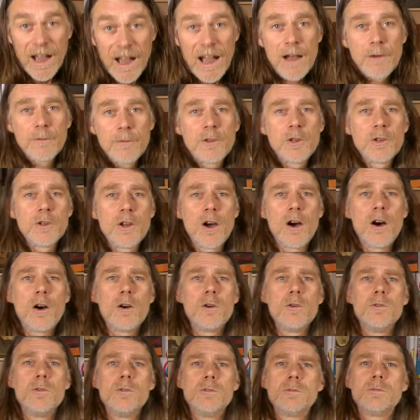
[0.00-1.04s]
I have done a
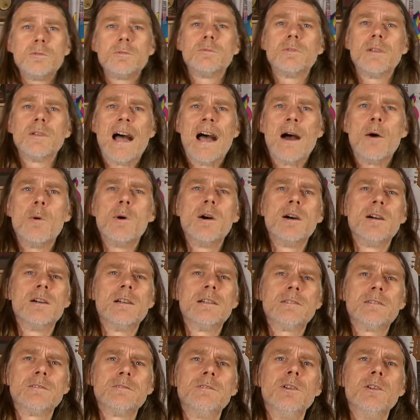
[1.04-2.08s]
whole
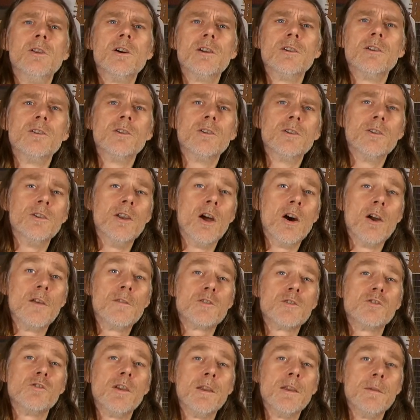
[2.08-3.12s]
hour long live
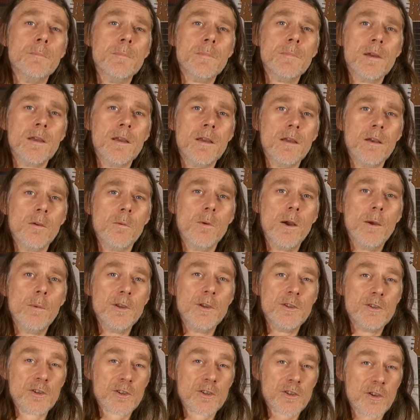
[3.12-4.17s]
stream where we
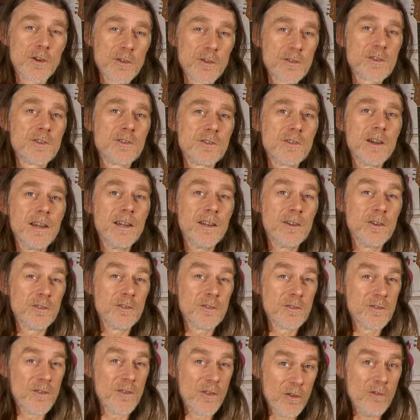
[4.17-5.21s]
just concentrated
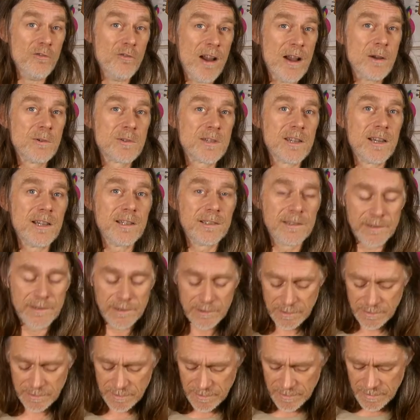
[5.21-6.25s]
on the router.
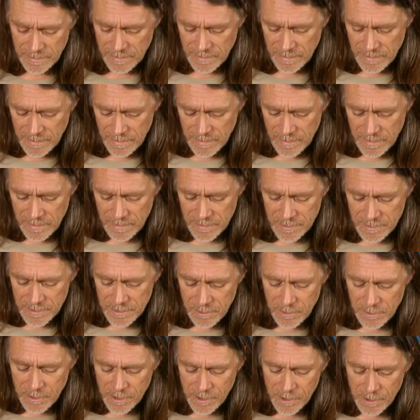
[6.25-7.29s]
So
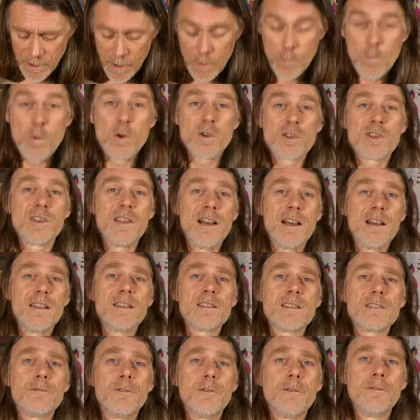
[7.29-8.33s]
you can go and watch that,
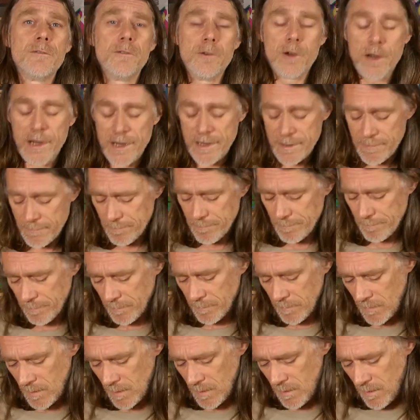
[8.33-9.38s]
that's for free.
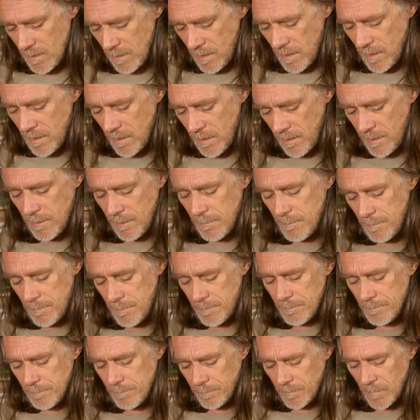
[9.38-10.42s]

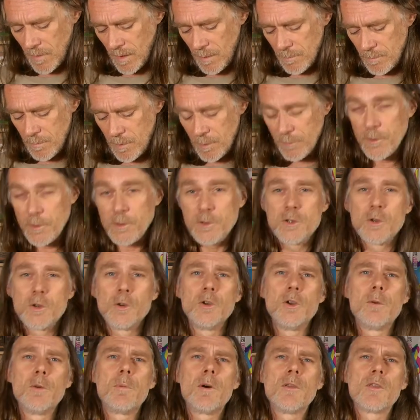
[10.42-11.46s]
But if you
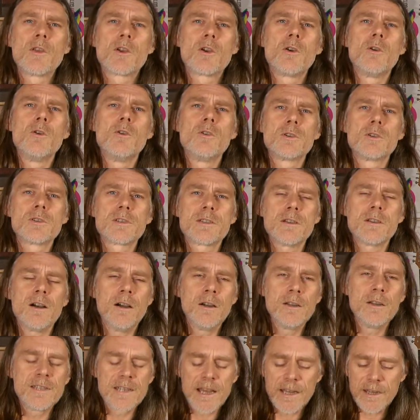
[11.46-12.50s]
join up on the course,
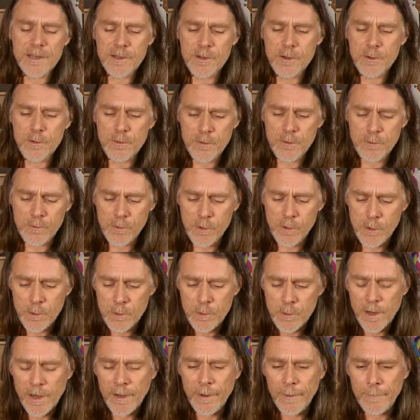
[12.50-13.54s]
I take you
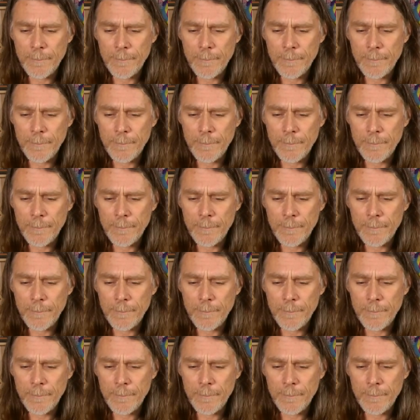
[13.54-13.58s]
through